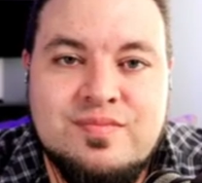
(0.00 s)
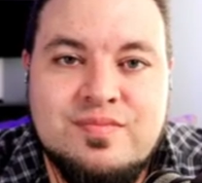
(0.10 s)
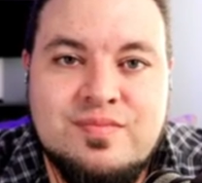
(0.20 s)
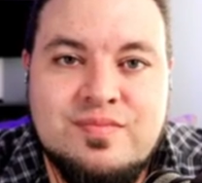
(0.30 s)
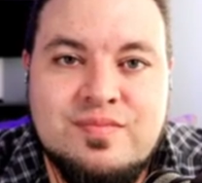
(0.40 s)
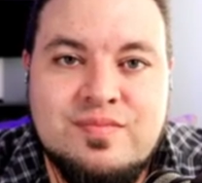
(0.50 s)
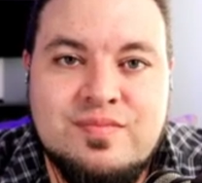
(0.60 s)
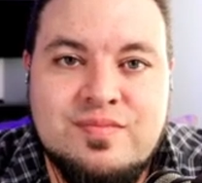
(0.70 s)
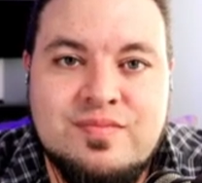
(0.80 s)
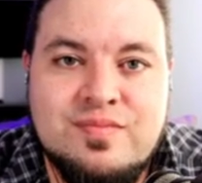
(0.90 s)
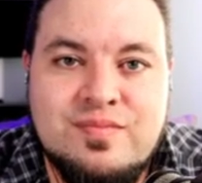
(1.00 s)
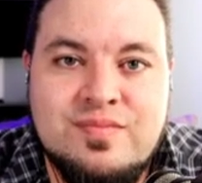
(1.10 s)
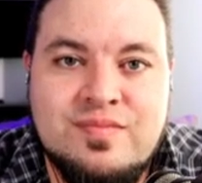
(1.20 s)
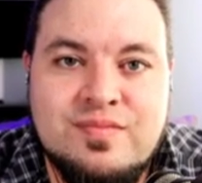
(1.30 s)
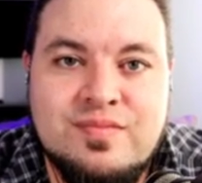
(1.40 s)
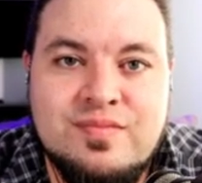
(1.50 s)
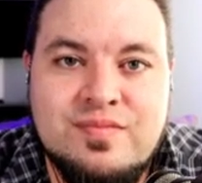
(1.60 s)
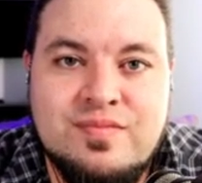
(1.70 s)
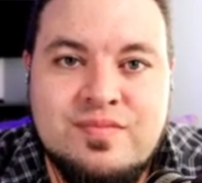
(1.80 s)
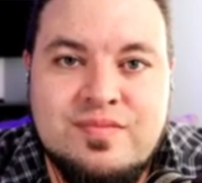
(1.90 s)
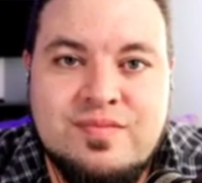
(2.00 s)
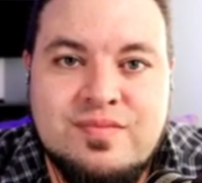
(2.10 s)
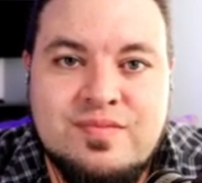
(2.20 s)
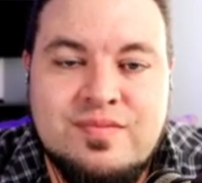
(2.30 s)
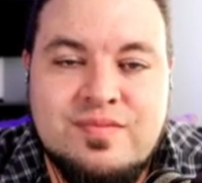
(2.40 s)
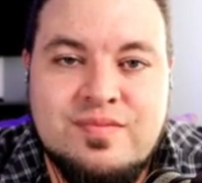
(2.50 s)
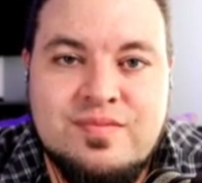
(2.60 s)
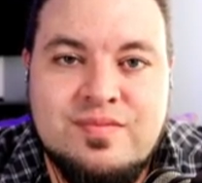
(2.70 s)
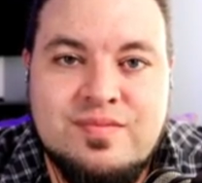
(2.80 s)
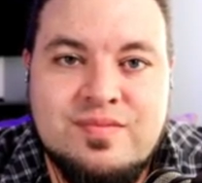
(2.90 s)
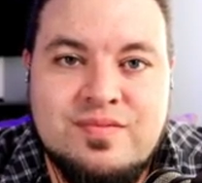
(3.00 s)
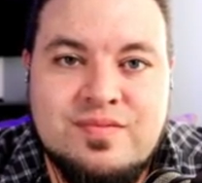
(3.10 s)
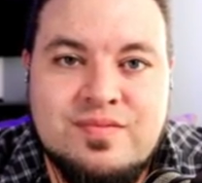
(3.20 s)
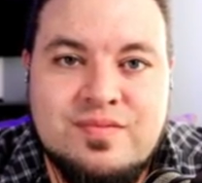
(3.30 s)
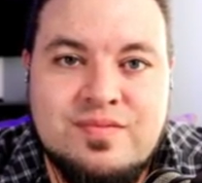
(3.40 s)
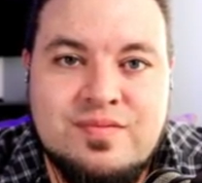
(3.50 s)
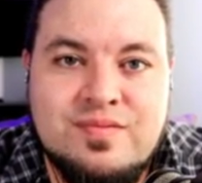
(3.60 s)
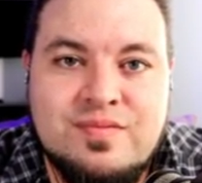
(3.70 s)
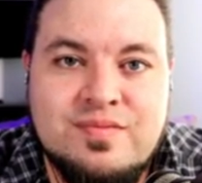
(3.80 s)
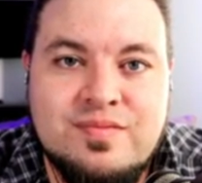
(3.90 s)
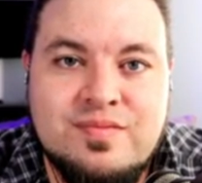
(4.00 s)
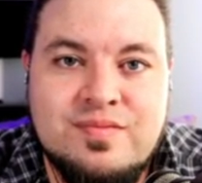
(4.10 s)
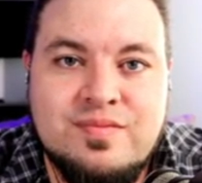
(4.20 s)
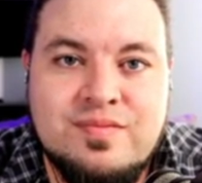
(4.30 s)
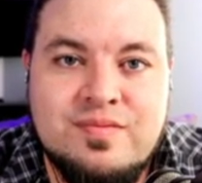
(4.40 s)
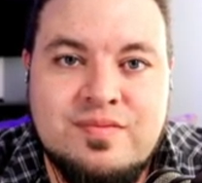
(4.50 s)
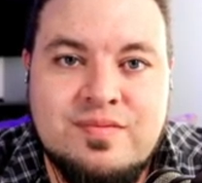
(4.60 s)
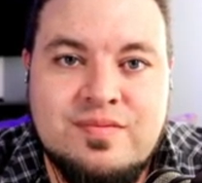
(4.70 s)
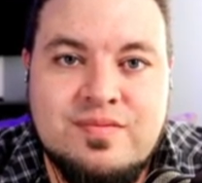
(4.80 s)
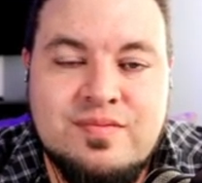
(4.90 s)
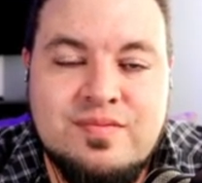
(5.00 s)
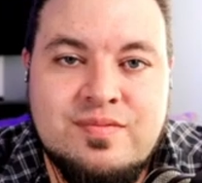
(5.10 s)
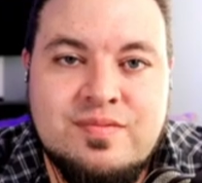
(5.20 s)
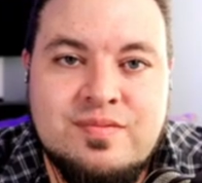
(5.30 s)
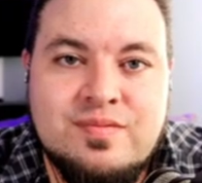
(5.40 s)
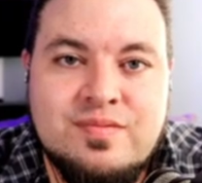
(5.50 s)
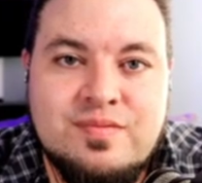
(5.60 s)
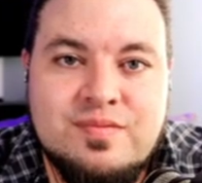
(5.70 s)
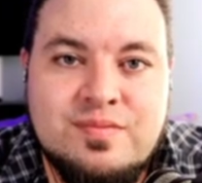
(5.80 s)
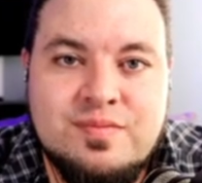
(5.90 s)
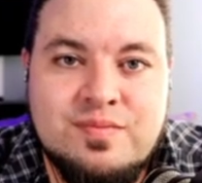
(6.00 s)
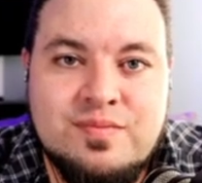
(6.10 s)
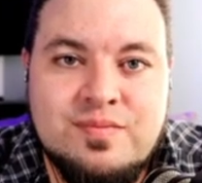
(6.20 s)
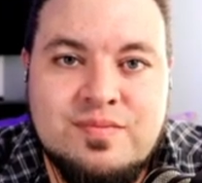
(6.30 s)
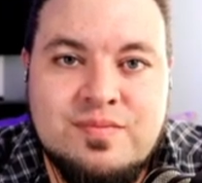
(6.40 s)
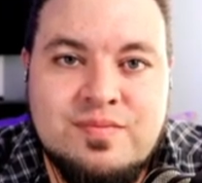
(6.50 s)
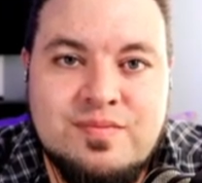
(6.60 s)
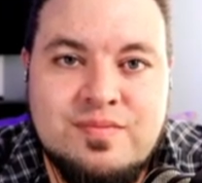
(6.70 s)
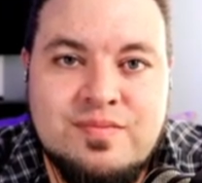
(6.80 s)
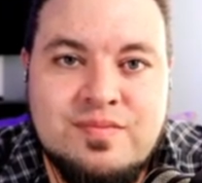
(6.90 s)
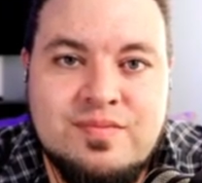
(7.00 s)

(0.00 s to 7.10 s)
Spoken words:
(not speaking)